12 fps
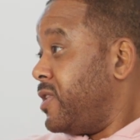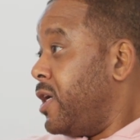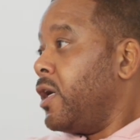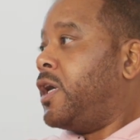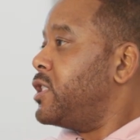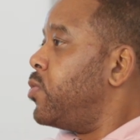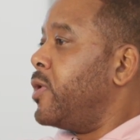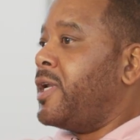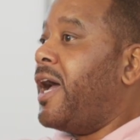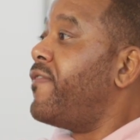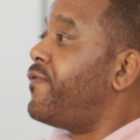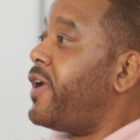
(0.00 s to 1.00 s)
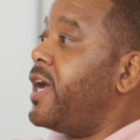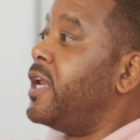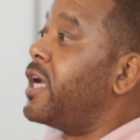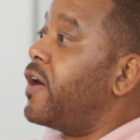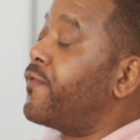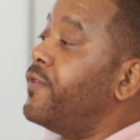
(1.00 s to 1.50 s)
Because we're not
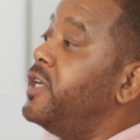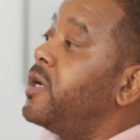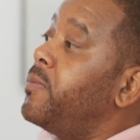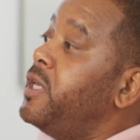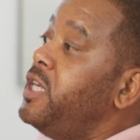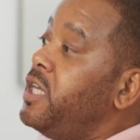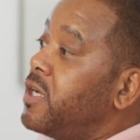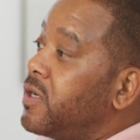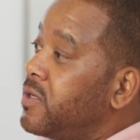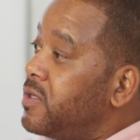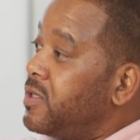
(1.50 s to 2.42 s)
fighting our freedom here.